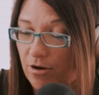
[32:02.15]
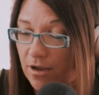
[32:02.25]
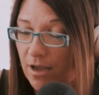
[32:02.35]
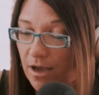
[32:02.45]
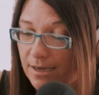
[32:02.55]

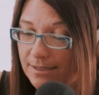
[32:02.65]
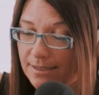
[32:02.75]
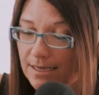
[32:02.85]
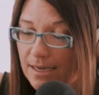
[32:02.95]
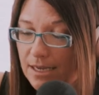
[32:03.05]
drug
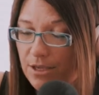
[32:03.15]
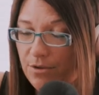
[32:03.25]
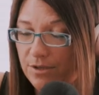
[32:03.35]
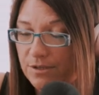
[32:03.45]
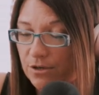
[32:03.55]
costs. Mm-hmm.
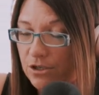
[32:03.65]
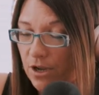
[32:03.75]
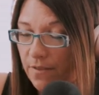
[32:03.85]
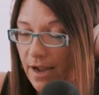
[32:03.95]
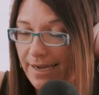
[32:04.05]
You can search
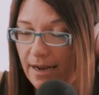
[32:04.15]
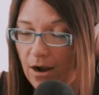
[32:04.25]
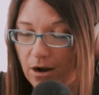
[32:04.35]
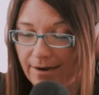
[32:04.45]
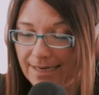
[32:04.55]
online at
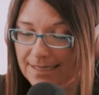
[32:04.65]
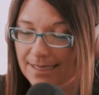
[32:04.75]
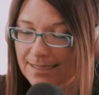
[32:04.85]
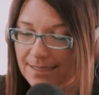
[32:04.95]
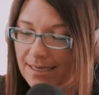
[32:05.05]
RX
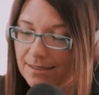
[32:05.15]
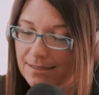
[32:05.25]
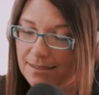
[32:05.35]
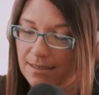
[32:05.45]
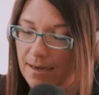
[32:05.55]

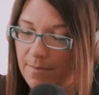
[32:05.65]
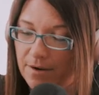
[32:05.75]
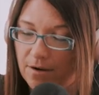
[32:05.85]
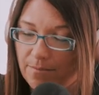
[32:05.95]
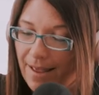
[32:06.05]
Assist. Um,
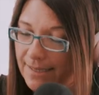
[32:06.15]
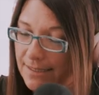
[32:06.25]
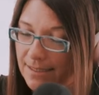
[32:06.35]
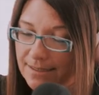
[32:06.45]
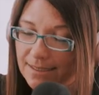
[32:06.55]
there are
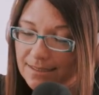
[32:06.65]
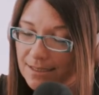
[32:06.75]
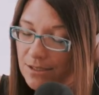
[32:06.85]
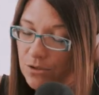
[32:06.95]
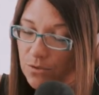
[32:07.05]
medicine
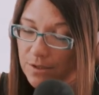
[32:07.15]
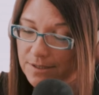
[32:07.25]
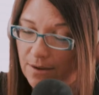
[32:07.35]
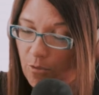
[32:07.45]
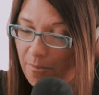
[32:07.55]
assistance
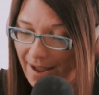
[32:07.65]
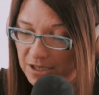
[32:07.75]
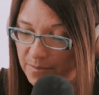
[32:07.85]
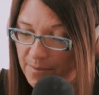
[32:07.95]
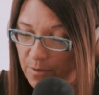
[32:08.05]
tools that will
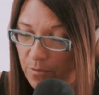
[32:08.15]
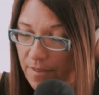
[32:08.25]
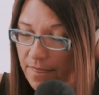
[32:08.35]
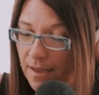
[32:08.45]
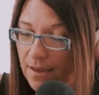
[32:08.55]
match people
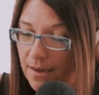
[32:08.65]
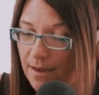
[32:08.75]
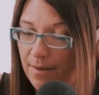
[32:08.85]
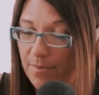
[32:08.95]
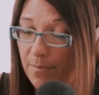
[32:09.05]
with
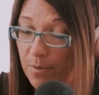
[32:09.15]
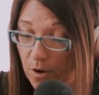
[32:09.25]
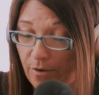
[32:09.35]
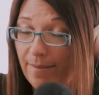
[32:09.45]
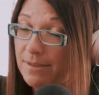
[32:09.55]
um, the
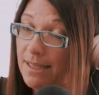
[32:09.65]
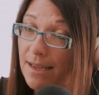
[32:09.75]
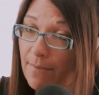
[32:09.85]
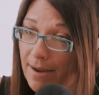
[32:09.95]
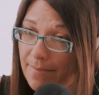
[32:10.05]
programs that
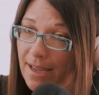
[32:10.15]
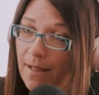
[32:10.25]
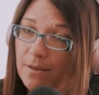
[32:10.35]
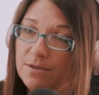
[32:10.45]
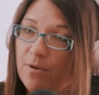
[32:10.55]
they might be
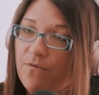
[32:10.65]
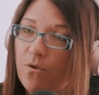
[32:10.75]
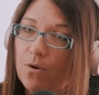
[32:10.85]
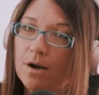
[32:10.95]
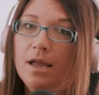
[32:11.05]
eligible mm-hmm.
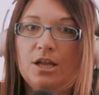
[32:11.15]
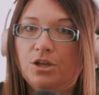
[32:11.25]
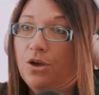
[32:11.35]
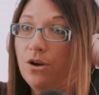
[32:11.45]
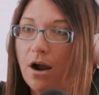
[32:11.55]
for.
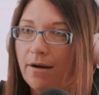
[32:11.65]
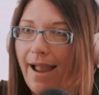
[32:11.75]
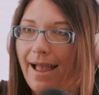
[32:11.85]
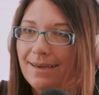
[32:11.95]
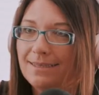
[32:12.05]
GoodRx
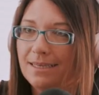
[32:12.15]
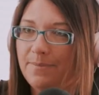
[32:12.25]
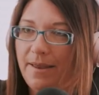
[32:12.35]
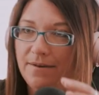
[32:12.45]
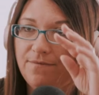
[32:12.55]
has
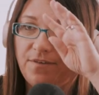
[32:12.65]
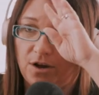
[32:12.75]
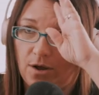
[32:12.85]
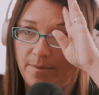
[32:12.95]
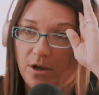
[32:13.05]
mm-hmm. been
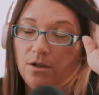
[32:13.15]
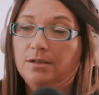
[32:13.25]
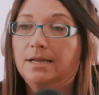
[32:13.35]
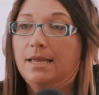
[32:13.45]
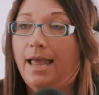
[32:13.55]
phenomenal.
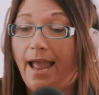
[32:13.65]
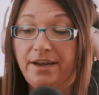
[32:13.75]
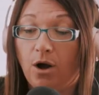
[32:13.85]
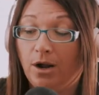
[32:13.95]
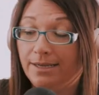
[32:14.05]
Mm-hmm.
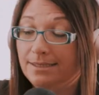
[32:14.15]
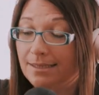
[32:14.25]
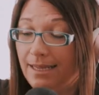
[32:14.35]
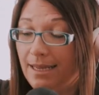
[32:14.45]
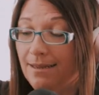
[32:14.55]
And
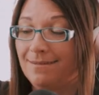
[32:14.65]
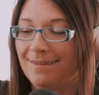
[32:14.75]
honestly,